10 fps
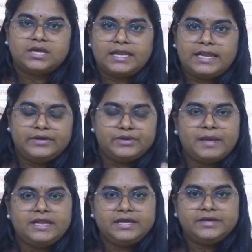and layer by
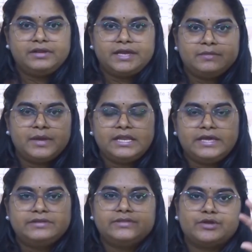layer,
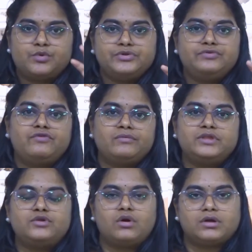they are going to form
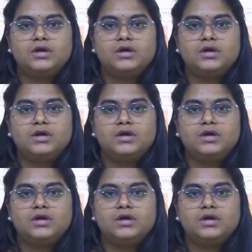the rock.